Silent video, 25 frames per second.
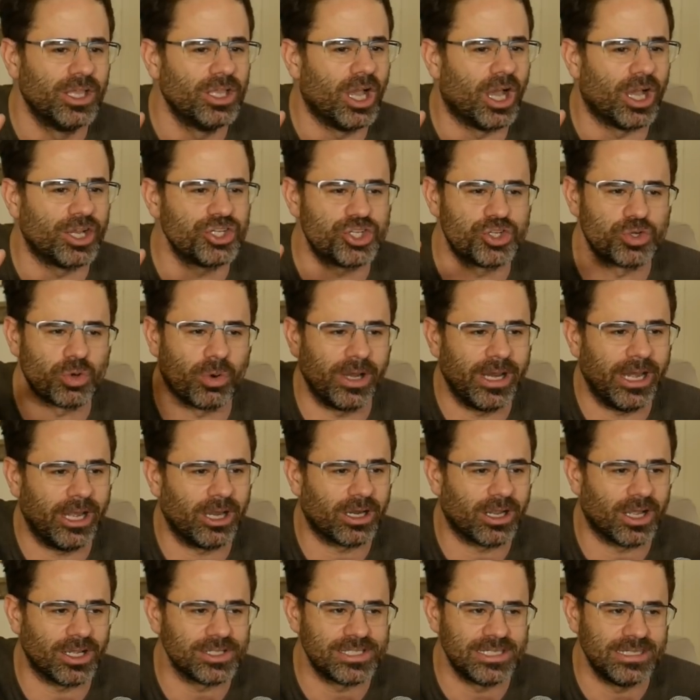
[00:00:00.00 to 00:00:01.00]
uh, short
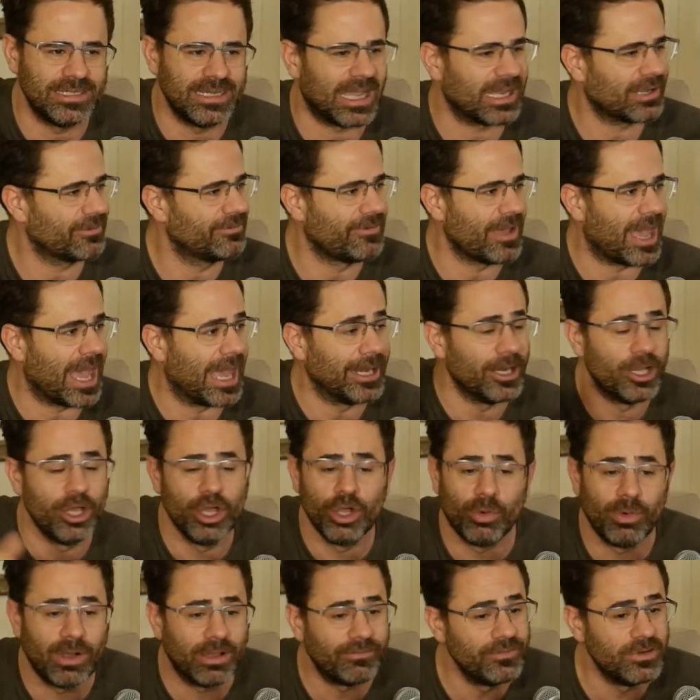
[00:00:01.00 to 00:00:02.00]
haircuts and neck fat
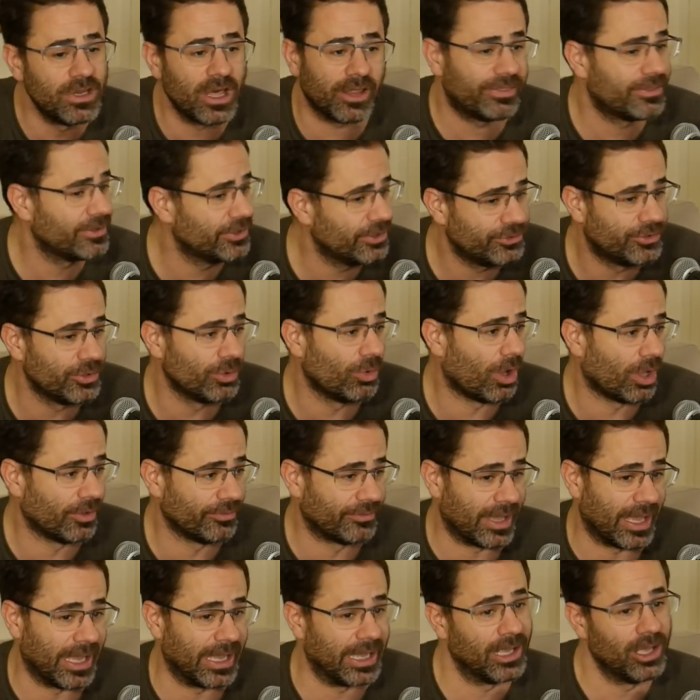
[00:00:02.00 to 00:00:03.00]
who have nothing to do all
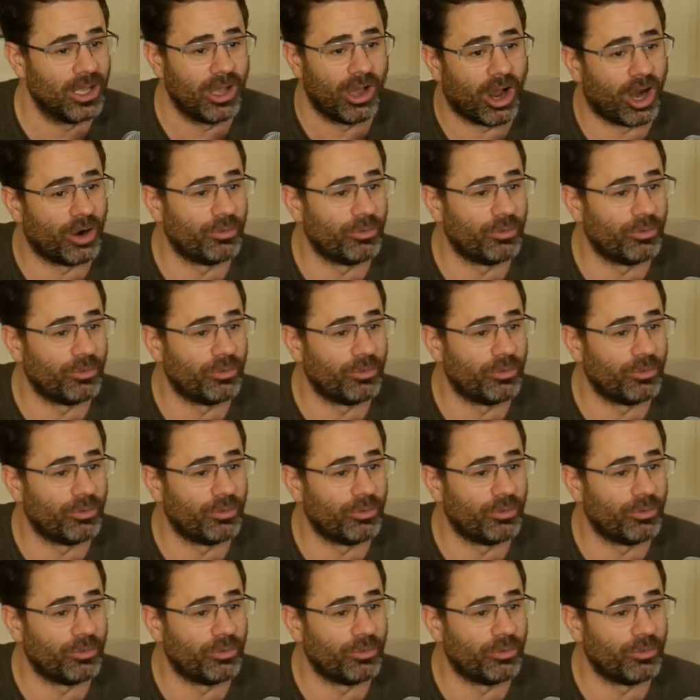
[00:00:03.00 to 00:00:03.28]
day yeah.